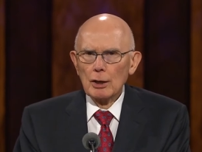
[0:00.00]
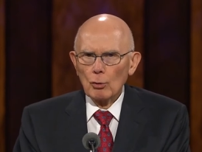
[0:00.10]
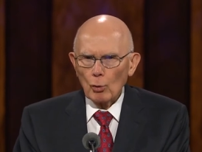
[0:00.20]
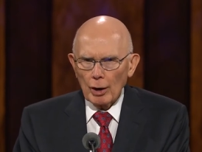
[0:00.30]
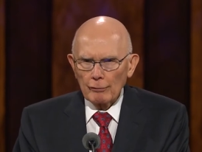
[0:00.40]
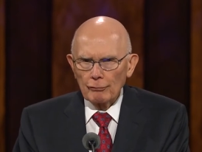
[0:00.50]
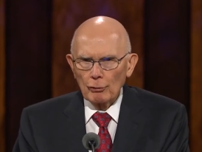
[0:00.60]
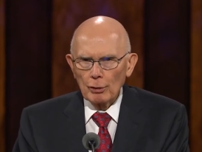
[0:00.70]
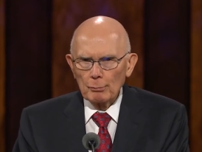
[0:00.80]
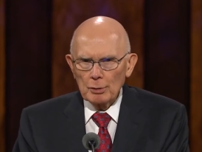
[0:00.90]

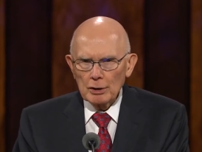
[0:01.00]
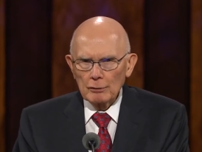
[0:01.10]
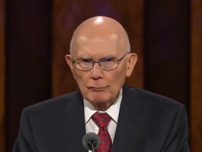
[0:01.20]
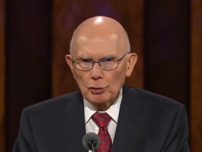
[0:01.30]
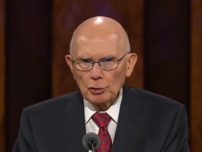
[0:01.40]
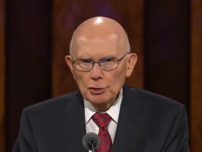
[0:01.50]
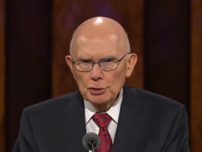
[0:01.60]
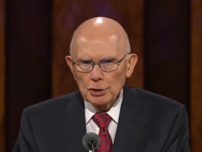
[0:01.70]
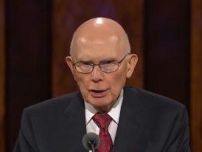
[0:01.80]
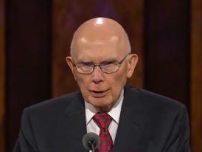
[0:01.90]
Wherefore, be of good
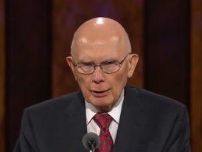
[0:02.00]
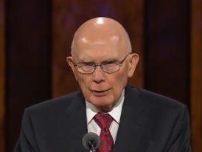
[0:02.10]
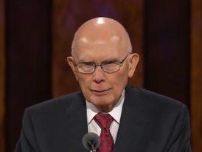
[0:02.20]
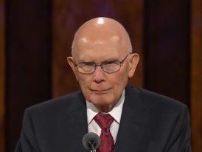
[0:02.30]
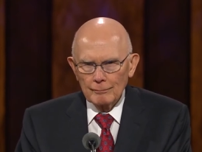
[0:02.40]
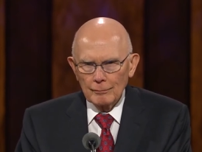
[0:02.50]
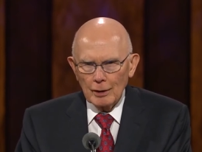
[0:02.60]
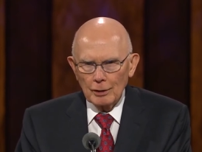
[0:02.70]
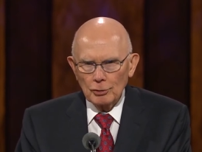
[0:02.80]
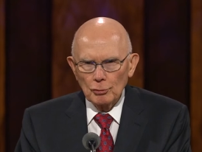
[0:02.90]
cheer
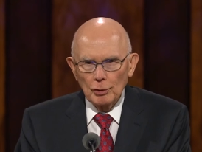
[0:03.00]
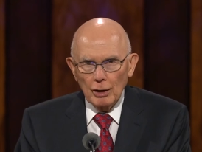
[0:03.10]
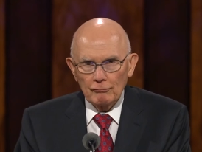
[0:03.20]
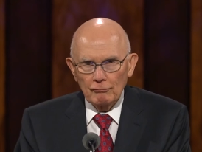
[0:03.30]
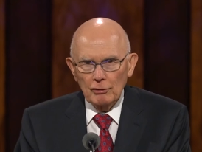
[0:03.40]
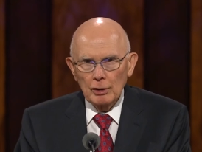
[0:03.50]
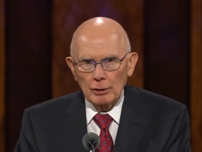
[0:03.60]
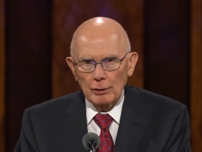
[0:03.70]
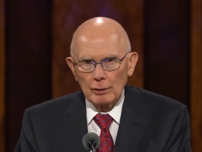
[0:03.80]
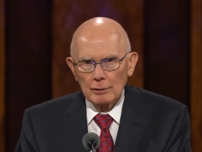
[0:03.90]
and do not
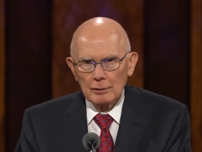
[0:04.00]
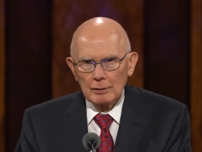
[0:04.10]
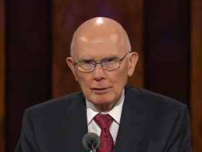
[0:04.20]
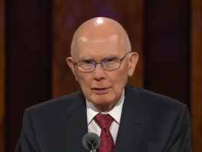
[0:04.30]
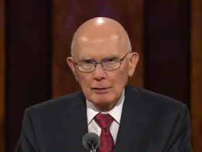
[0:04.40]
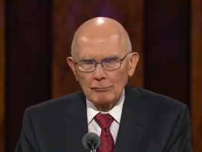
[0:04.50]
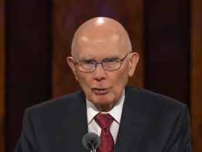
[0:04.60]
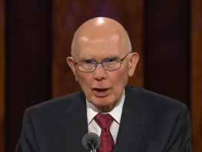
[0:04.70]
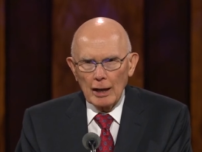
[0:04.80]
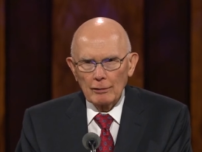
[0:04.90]
fear,
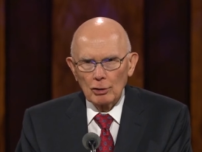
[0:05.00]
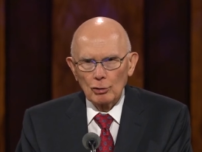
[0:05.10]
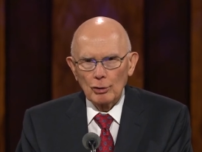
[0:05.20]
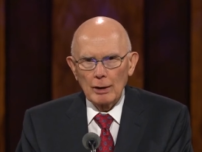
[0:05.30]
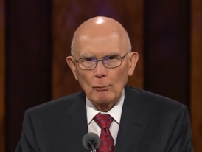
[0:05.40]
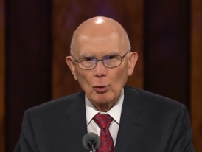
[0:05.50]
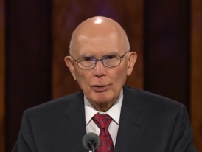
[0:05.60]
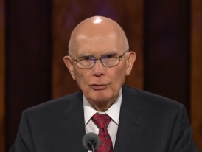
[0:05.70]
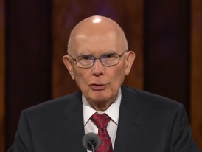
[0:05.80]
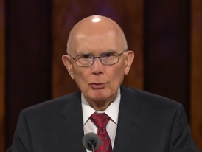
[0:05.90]
for I, the Lord, am
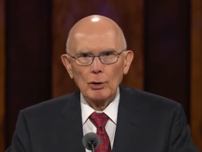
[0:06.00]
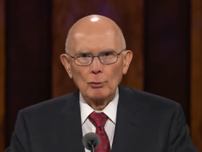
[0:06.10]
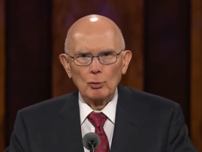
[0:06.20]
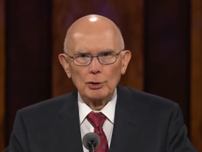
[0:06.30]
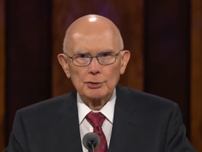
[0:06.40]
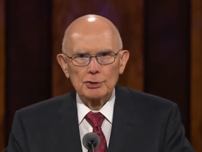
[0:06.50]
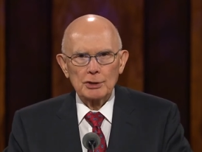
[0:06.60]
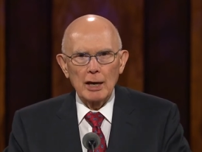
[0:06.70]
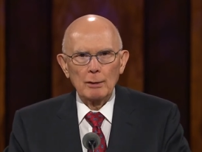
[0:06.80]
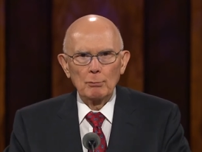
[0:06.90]
with you and will
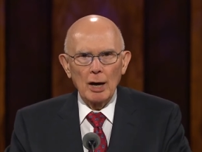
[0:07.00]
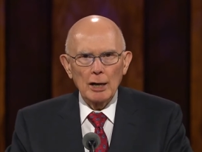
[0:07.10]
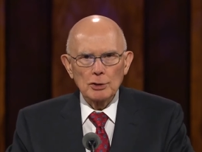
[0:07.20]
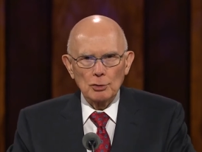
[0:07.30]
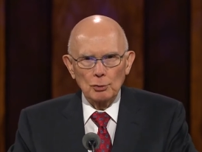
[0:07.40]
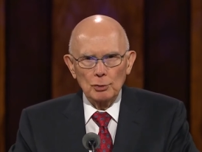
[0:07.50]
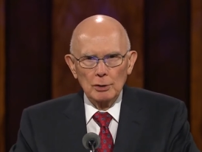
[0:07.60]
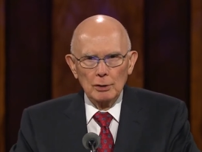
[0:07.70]
stand by you,